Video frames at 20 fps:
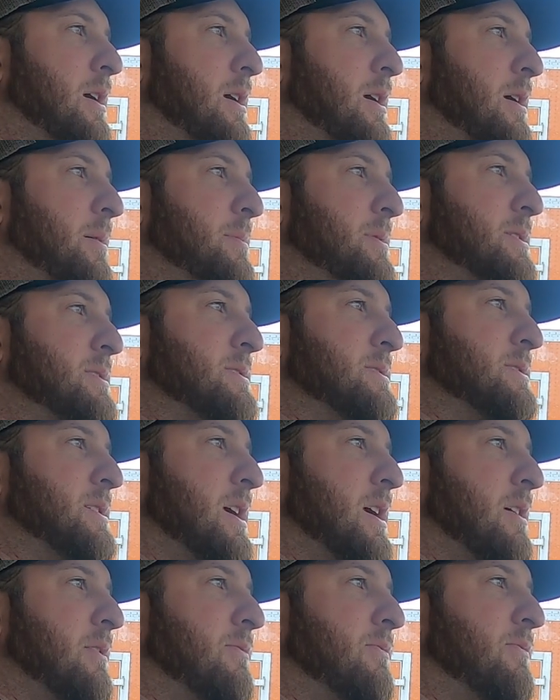I'm gonna
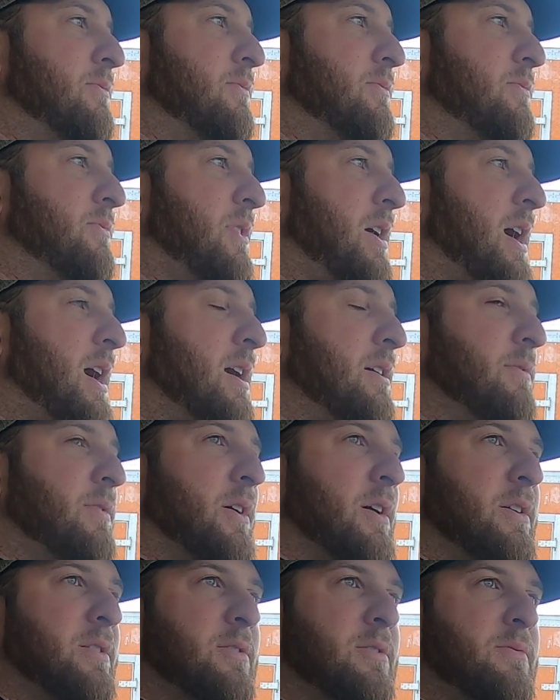say
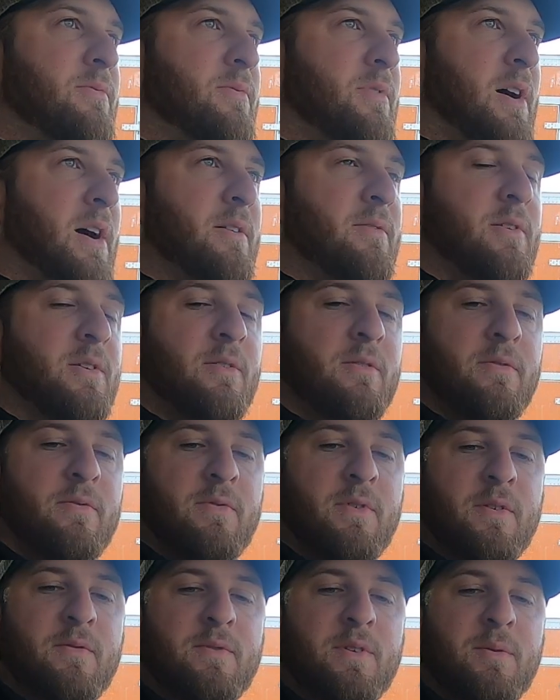
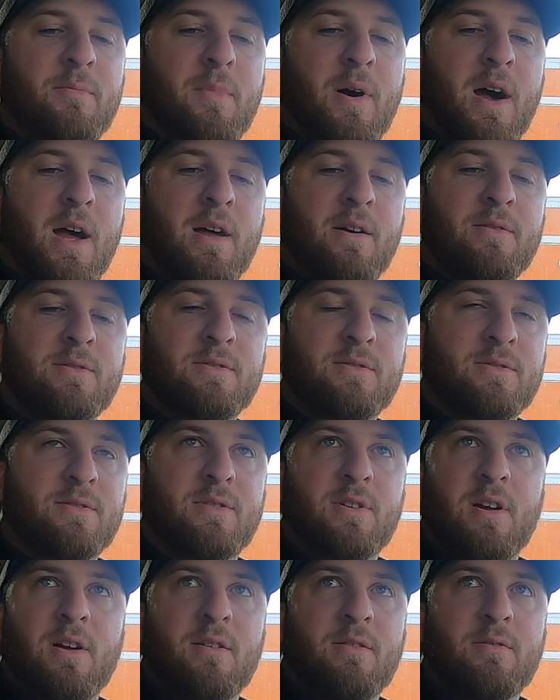550 miles or
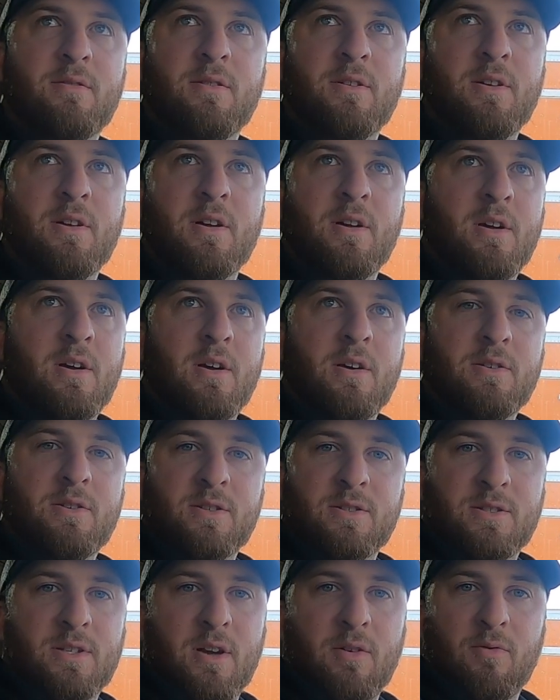so,
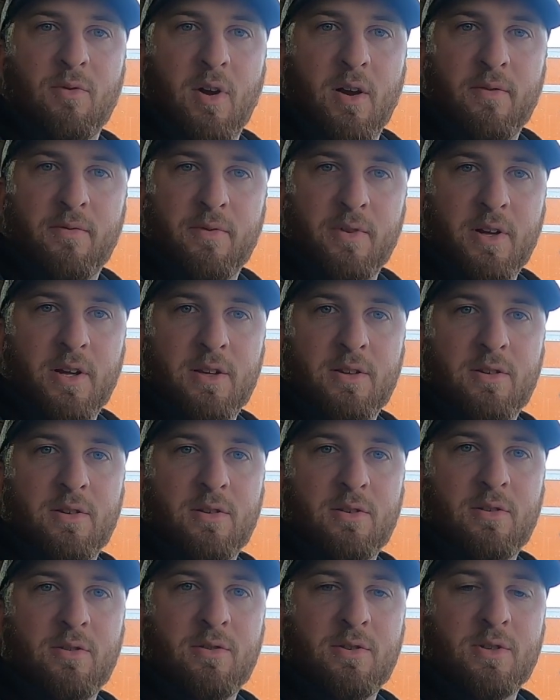just say roughly,
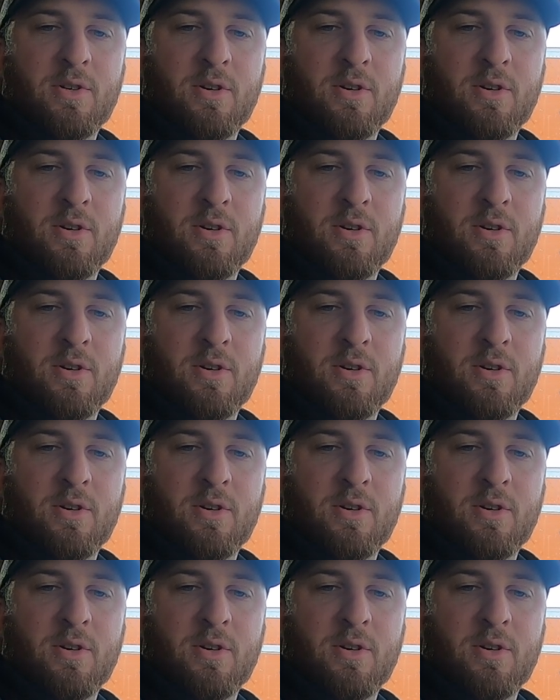to New